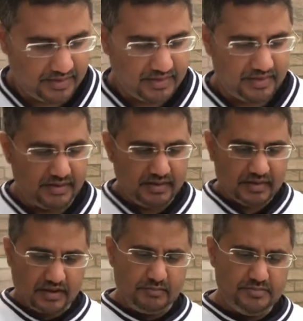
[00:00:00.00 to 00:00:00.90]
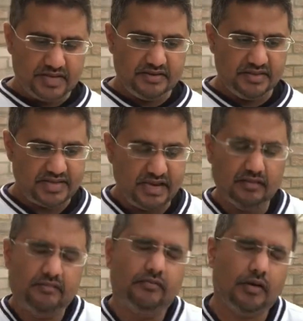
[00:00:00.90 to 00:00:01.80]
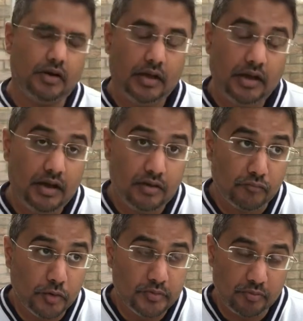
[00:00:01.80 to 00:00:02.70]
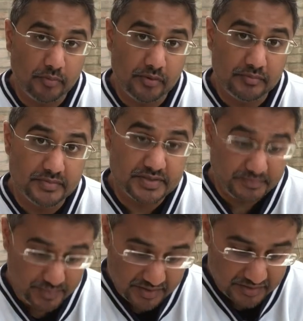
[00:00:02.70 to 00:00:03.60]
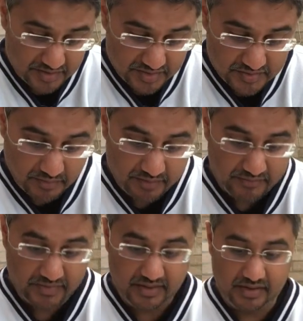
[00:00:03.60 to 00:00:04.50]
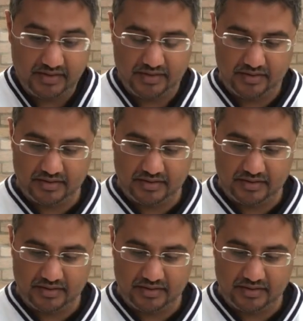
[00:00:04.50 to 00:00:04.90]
it comes under this heading of road problems, because one of the